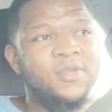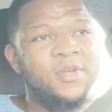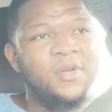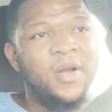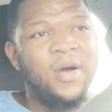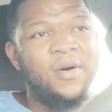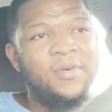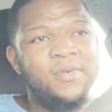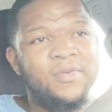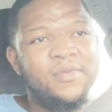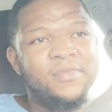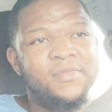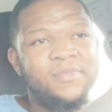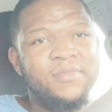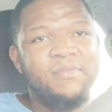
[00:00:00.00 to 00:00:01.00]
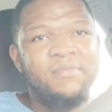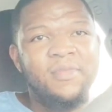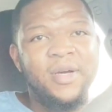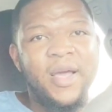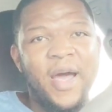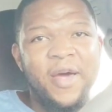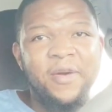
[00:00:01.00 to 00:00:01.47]
You know?
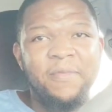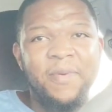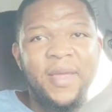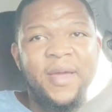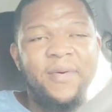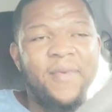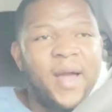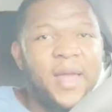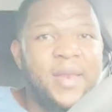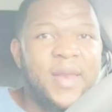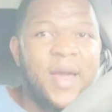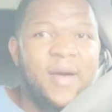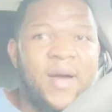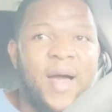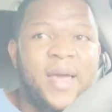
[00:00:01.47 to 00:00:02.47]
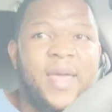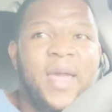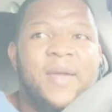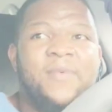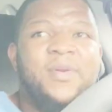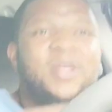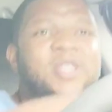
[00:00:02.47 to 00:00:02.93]
But of being right now, I
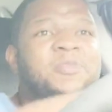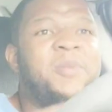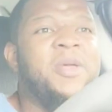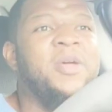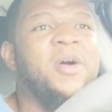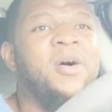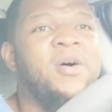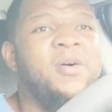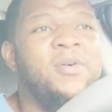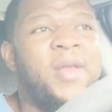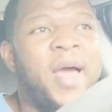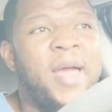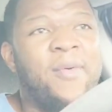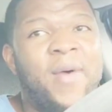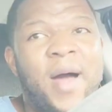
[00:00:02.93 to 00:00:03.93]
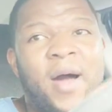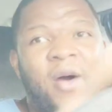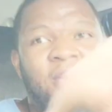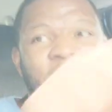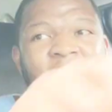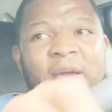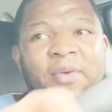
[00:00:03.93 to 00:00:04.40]
can't really speak on like why
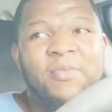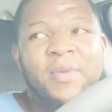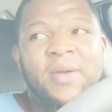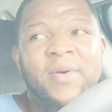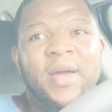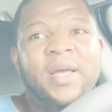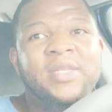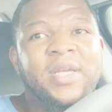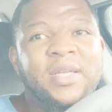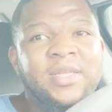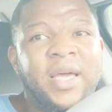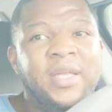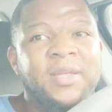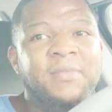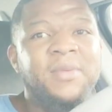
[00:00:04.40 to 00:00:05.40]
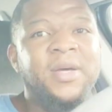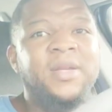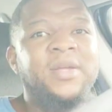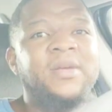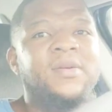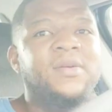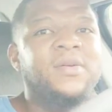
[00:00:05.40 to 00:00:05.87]
Jose Ramirez ain't take the
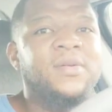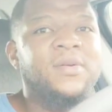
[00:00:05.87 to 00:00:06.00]
money.